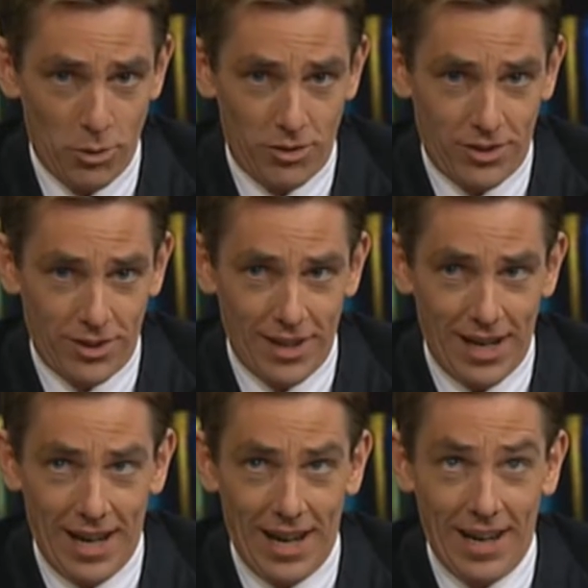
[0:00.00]
boots,
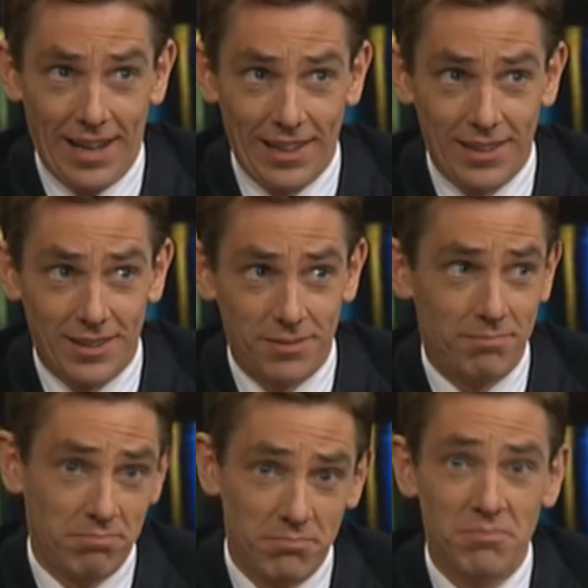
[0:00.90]
and
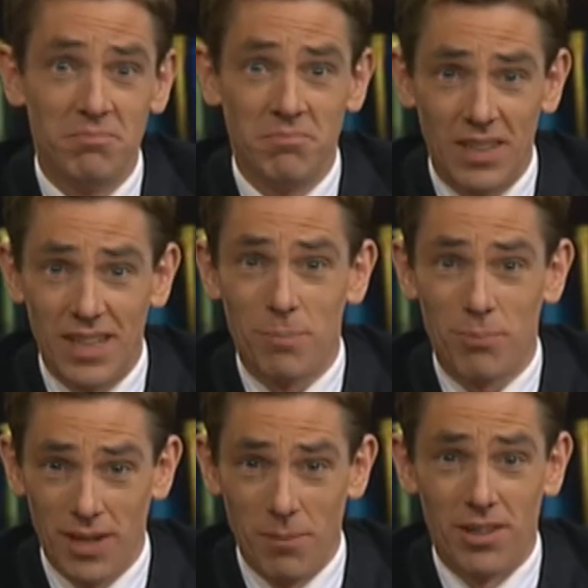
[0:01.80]
that's
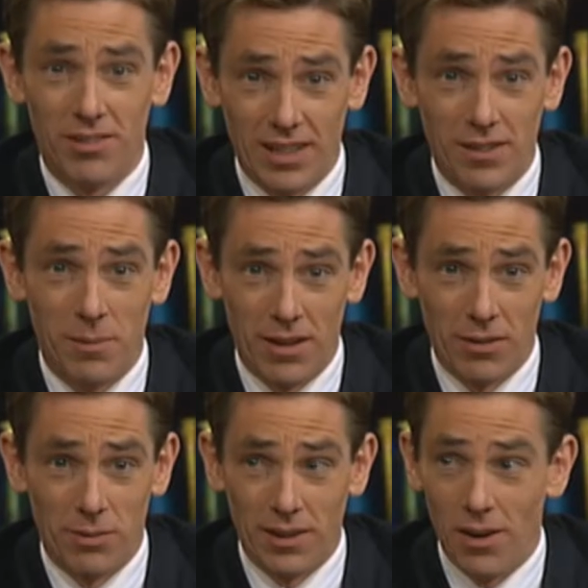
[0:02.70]
pretty much it, to be
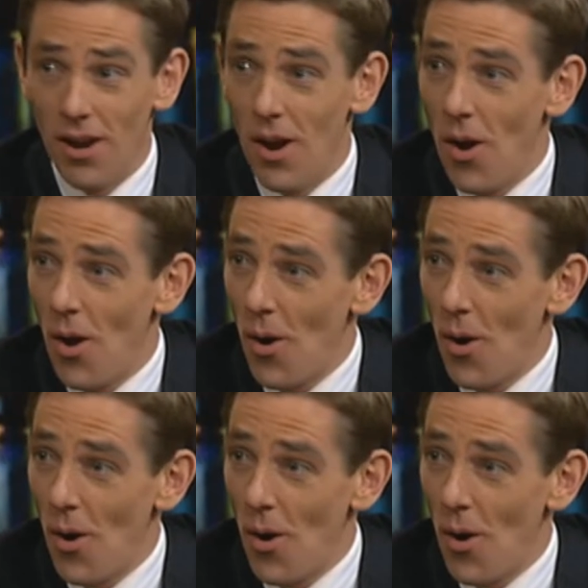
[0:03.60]
honest with you.